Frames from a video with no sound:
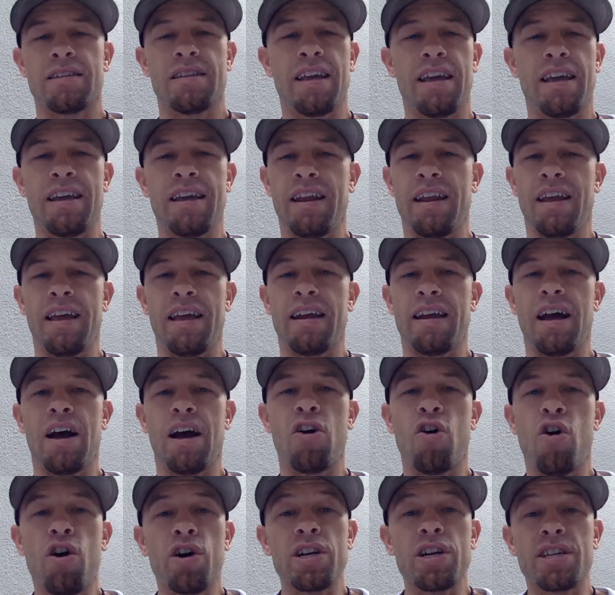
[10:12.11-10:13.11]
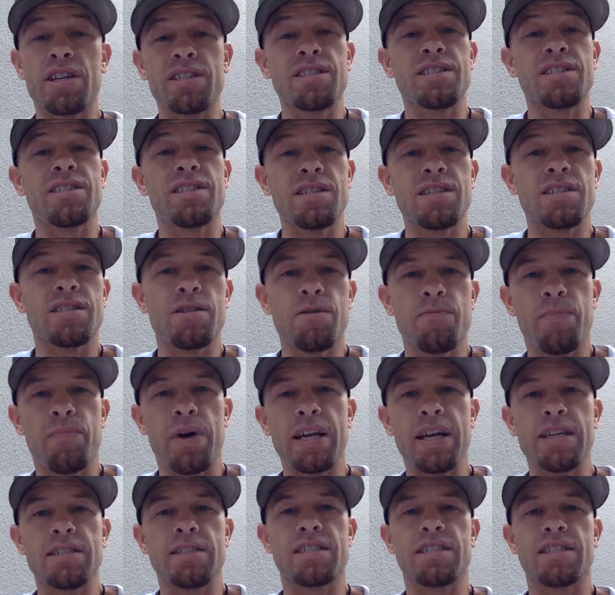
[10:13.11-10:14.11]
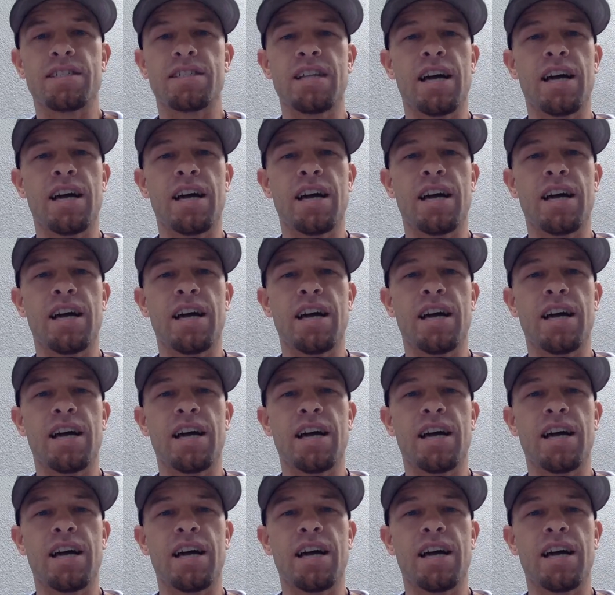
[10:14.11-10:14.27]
and on a consistent basis,